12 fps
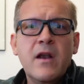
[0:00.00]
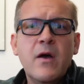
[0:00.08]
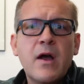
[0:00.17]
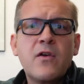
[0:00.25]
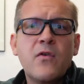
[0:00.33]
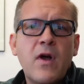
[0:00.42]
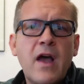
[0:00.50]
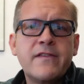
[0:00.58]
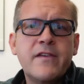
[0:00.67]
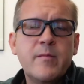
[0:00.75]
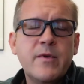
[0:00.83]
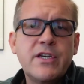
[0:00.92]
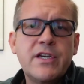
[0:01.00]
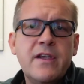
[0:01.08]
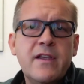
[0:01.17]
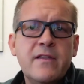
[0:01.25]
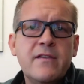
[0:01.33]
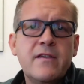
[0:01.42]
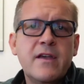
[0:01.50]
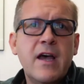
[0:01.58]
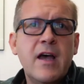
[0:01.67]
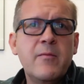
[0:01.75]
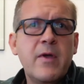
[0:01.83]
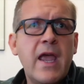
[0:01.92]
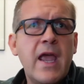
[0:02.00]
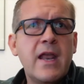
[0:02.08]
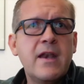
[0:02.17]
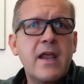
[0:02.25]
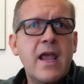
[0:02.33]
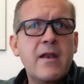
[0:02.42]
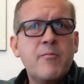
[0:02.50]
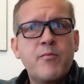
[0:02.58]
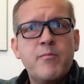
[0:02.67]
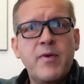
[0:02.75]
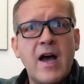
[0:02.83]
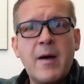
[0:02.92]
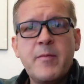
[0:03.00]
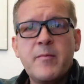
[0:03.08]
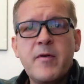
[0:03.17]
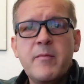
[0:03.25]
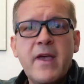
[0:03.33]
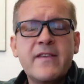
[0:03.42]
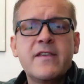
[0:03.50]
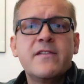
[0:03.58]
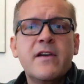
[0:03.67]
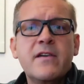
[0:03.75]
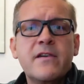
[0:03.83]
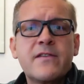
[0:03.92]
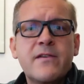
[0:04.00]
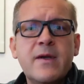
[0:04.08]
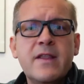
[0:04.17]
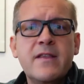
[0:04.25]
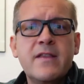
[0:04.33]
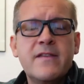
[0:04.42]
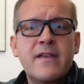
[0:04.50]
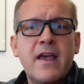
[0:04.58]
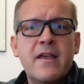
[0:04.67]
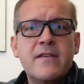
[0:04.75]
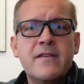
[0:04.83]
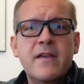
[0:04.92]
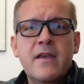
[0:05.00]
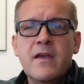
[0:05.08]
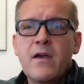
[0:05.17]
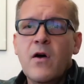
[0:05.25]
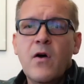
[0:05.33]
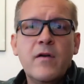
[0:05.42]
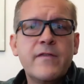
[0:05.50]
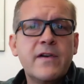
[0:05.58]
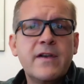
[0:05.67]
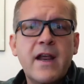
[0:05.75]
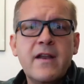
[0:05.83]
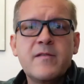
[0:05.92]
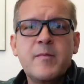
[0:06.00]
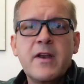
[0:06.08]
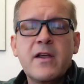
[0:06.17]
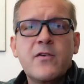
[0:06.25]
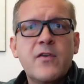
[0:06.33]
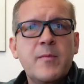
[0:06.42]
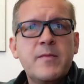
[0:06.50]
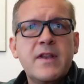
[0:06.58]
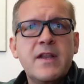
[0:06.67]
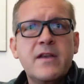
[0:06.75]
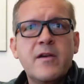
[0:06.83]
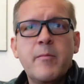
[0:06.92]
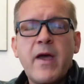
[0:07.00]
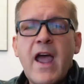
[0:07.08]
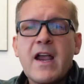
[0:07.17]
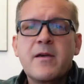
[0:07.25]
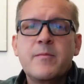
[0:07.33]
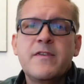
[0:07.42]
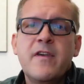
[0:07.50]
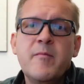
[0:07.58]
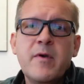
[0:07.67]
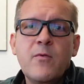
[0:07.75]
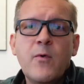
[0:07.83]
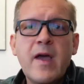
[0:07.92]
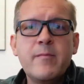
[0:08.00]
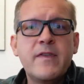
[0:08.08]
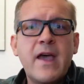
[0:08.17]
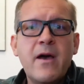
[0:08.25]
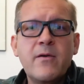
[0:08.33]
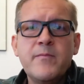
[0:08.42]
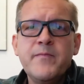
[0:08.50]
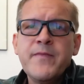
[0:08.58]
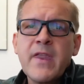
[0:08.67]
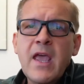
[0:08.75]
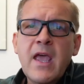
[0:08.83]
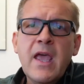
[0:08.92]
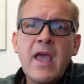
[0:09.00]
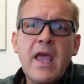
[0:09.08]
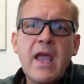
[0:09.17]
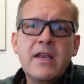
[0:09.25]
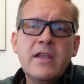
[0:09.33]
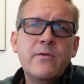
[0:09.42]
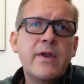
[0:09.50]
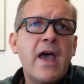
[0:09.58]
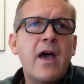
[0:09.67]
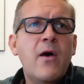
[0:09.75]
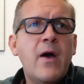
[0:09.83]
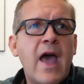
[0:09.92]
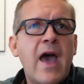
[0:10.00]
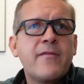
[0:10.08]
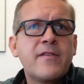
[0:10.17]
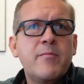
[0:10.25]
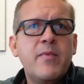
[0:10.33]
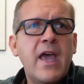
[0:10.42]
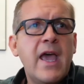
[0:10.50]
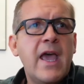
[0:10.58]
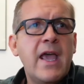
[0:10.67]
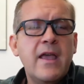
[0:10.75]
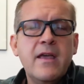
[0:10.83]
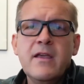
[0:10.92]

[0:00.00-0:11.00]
across your machines and pop up a message on your screen that says all of your data has been encrypted and your backups have been wiped out, and you now have to pay